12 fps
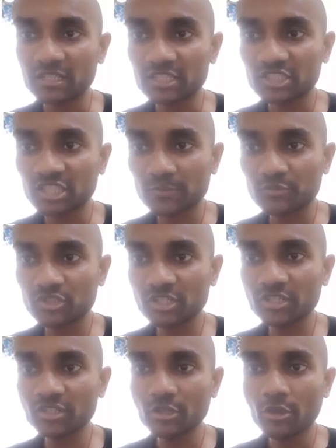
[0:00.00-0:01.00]

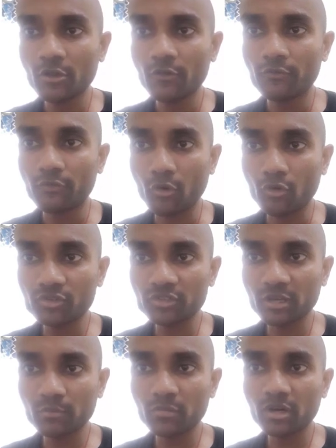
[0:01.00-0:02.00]
description,
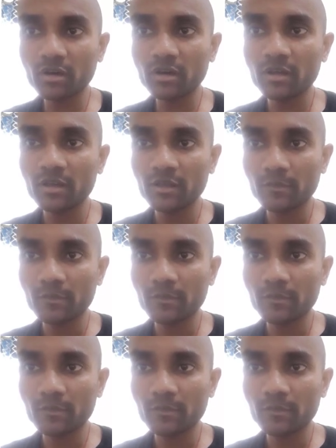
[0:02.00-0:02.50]
phone number,